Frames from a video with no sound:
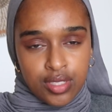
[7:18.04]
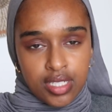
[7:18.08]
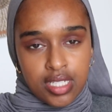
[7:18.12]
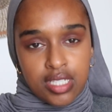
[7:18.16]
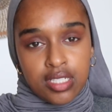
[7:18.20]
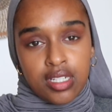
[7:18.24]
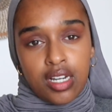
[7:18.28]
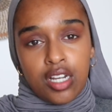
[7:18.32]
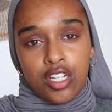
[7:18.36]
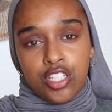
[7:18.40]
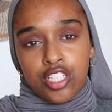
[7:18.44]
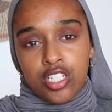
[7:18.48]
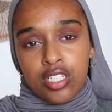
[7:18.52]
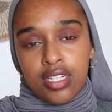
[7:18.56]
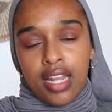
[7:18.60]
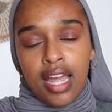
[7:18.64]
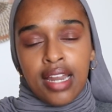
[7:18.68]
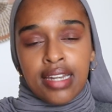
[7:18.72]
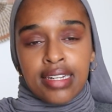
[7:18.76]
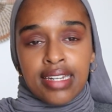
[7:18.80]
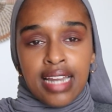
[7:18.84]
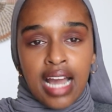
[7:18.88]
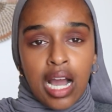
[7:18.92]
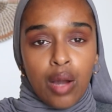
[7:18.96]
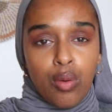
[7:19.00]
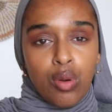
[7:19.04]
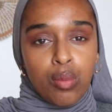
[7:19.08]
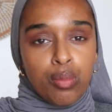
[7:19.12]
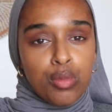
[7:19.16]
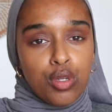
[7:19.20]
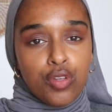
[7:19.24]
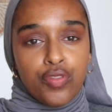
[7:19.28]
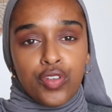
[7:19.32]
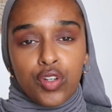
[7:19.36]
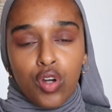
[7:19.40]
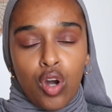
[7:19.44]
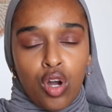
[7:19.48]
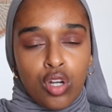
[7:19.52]
discussion, and now we're
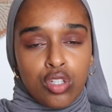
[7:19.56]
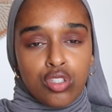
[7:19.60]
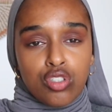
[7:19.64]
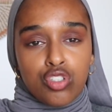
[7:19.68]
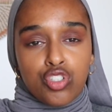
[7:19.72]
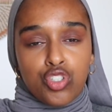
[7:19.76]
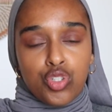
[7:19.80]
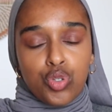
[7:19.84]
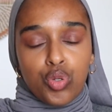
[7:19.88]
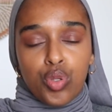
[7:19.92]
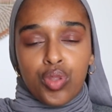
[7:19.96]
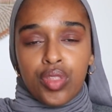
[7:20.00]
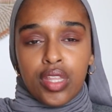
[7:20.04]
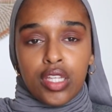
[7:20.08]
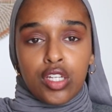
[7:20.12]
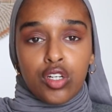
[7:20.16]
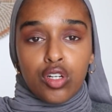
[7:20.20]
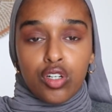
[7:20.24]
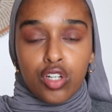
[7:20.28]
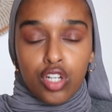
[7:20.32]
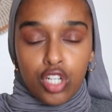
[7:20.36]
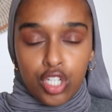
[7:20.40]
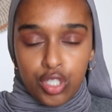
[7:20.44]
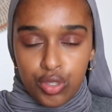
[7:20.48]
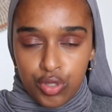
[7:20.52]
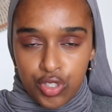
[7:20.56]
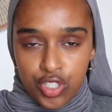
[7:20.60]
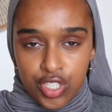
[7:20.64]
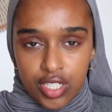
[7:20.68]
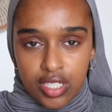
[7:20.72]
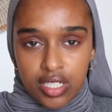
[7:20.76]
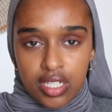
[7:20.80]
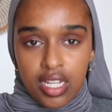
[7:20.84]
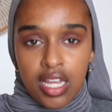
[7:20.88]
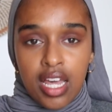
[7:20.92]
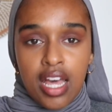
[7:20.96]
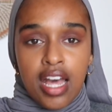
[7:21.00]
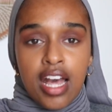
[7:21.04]
moving on to the
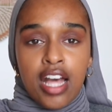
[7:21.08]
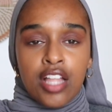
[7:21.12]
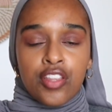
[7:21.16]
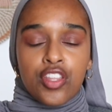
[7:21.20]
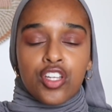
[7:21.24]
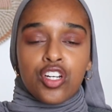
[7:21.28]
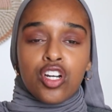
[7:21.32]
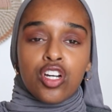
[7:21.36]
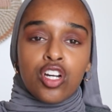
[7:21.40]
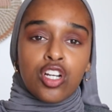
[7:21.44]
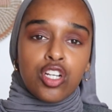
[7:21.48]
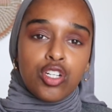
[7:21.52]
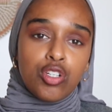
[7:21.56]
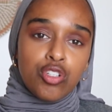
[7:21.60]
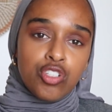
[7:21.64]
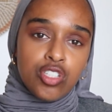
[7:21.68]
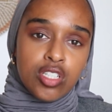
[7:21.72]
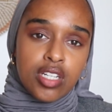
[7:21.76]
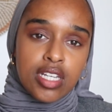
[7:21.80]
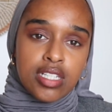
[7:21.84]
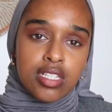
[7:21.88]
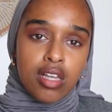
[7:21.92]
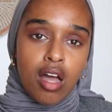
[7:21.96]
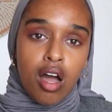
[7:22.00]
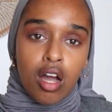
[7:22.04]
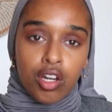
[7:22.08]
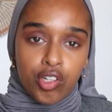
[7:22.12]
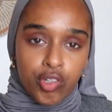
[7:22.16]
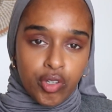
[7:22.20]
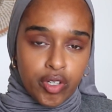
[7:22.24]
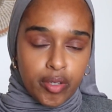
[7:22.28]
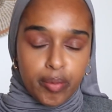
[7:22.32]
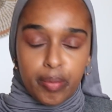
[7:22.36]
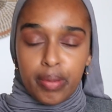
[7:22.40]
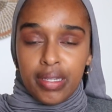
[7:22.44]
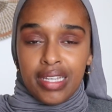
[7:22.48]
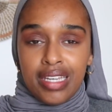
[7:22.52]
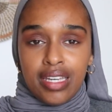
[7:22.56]
conclusion. The conclusion is
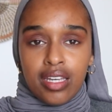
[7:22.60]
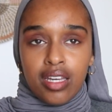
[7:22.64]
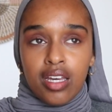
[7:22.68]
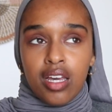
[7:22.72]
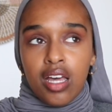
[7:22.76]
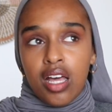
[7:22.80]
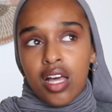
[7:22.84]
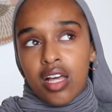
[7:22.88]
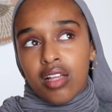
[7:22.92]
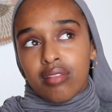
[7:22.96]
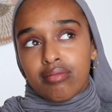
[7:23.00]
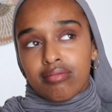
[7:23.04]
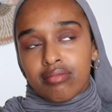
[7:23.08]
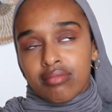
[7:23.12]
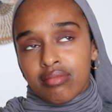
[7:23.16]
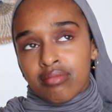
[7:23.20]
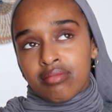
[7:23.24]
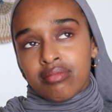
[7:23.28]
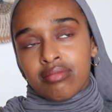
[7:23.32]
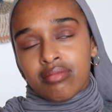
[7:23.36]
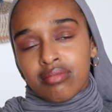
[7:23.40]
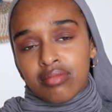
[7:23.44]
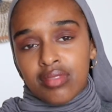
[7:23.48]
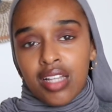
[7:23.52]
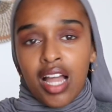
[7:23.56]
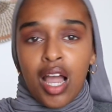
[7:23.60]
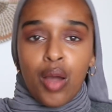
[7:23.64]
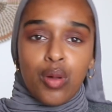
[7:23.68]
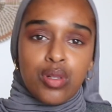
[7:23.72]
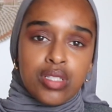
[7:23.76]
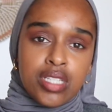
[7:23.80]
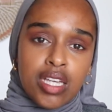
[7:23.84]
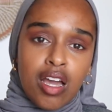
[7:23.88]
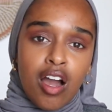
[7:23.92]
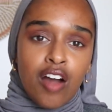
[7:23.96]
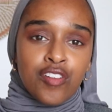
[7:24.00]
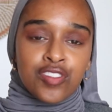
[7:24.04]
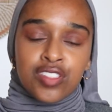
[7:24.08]
arguably, I would
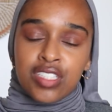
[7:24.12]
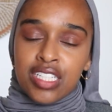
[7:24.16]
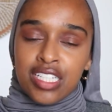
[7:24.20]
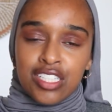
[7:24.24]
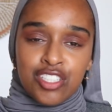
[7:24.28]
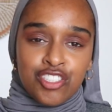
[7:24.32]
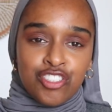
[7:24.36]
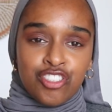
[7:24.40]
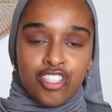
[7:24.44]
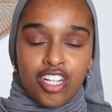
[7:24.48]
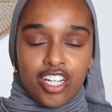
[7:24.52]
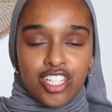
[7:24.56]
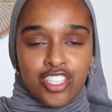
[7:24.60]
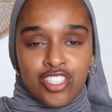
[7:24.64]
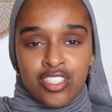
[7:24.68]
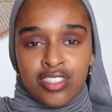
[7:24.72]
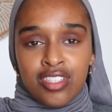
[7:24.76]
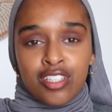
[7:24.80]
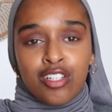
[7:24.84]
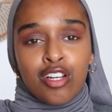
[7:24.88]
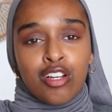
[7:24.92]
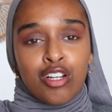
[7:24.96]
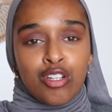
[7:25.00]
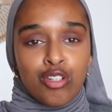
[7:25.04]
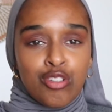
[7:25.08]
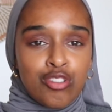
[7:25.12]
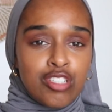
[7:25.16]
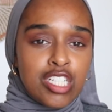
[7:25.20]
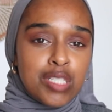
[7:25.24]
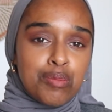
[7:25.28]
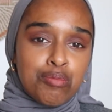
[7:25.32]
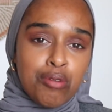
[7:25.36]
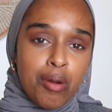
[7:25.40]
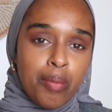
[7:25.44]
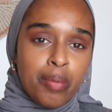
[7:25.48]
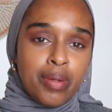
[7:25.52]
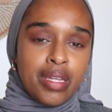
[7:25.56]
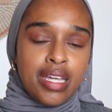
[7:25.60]
say after the introduction, the conclusion is
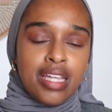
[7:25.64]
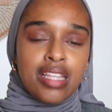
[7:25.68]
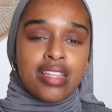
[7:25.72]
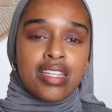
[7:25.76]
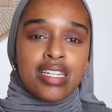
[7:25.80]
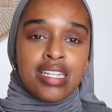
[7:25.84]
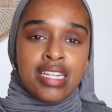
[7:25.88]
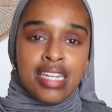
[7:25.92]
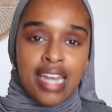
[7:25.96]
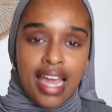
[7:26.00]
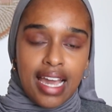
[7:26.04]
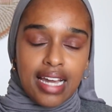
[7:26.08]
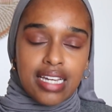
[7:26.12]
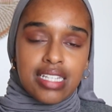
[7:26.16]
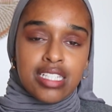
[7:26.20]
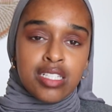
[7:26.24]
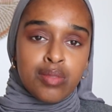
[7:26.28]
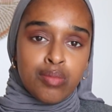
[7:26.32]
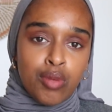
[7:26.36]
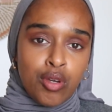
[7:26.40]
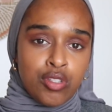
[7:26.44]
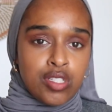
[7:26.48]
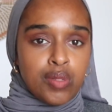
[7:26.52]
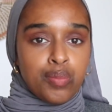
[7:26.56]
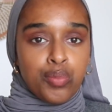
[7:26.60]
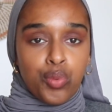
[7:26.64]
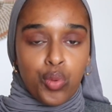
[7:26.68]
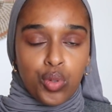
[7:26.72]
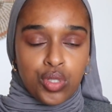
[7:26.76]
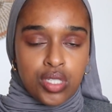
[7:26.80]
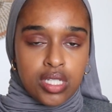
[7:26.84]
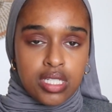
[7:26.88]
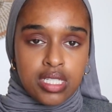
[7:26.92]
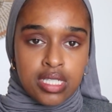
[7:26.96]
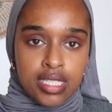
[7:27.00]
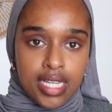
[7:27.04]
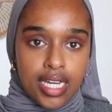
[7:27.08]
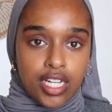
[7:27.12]
probably the next most
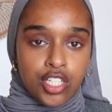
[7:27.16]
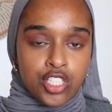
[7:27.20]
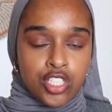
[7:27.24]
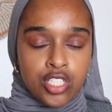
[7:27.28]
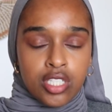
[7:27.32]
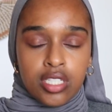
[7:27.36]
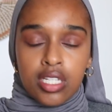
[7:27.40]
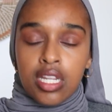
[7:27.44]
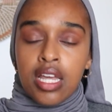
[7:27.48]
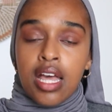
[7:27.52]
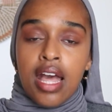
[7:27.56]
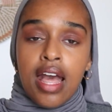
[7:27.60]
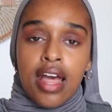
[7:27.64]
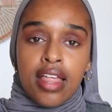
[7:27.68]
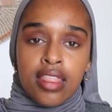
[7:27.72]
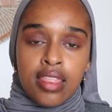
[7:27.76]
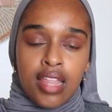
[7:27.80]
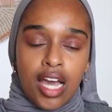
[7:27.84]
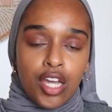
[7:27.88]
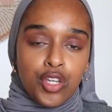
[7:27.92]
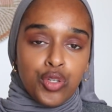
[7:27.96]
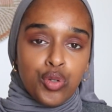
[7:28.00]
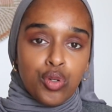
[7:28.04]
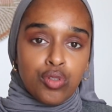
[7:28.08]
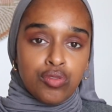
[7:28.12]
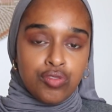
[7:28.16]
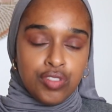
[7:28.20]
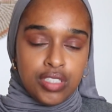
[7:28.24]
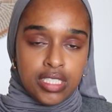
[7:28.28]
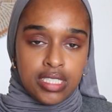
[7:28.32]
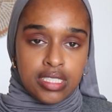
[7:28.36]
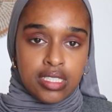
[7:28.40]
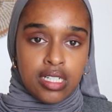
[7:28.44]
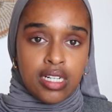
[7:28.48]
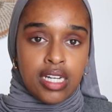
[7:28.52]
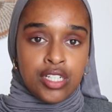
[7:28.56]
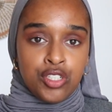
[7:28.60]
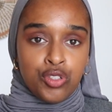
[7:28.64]
important section that your
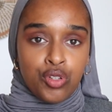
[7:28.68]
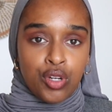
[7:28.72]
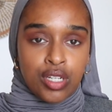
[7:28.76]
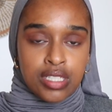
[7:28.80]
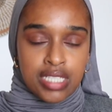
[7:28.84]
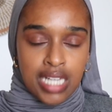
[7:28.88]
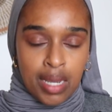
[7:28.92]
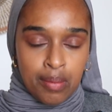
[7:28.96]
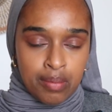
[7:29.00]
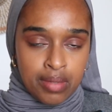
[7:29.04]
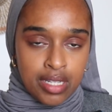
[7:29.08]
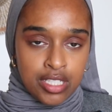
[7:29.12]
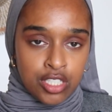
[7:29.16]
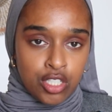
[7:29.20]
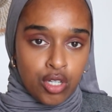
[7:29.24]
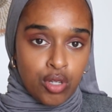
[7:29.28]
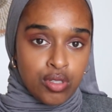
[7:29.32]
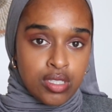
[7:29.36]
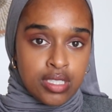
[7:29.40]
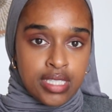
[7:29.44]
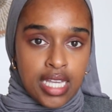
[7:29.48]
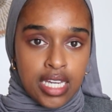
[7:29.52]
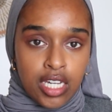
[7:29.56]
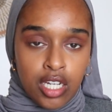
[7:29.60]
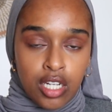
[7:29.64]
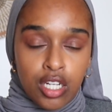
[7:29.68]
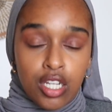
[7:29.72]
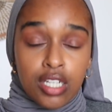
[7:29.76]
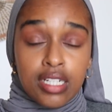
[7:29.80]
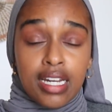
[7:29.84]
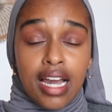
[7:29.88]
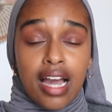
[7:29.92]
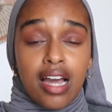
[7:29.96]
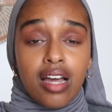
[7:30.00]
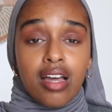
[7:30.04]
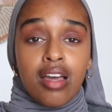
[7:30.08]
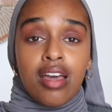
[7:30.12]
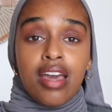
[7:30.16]
reader and your examiner is going to take a look
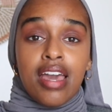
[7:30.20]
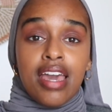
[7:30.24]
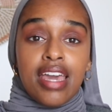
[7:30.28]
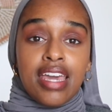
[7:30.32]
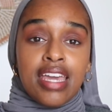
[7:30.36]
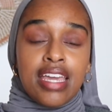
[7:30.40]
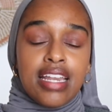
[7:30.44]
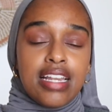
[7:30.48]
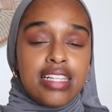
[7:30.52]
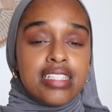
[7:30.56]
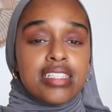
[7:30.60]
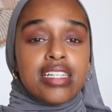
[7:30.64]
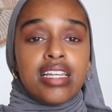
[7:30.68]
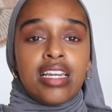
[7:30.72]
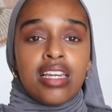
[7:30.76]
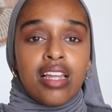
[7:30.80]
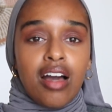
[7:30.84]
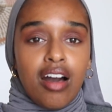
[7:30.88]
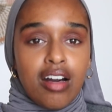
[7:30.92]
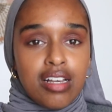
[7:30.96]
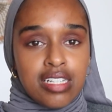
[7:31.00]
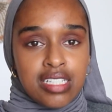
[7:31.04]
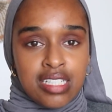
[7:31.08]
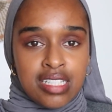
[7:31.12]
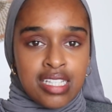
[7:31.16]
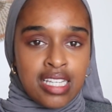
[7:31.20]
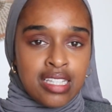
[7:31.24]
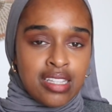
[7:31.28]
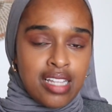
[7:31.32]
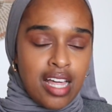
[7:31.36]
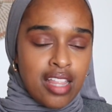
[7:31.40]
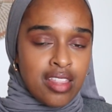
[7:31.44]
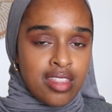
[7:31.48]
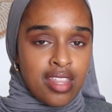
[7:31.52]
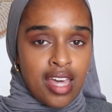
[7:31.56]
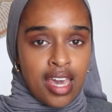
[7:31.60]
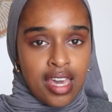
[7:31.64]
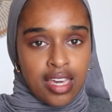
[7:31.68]
at. It is the last thing
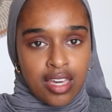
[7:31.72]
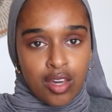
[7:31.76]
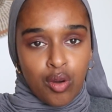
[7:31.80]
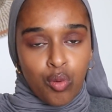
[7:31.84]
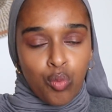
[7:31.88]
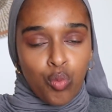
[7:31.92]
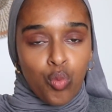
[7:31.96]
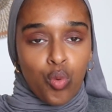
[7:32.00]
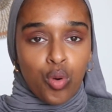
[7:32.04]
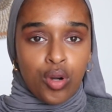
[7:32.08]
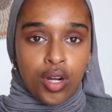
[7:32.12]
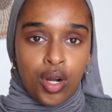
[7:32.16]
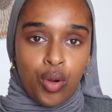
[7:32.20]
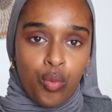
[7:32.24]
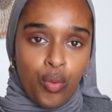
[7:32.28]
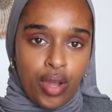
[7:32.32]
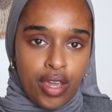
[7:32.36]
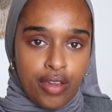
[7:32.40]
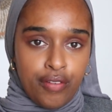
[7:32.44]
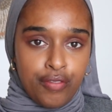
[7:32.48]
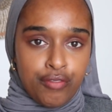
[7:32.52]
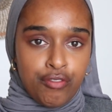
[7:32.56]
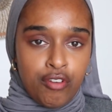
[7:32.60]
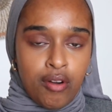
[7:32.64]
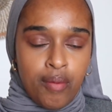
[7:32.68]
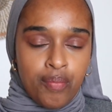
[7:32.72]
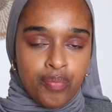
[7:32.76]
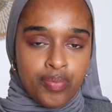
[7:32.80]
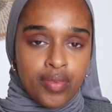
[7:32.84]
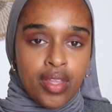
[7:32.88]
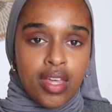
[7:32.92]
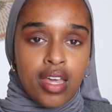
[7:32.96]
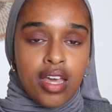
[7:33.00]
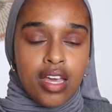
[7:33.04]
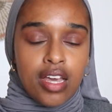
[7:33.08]
that they walk away from.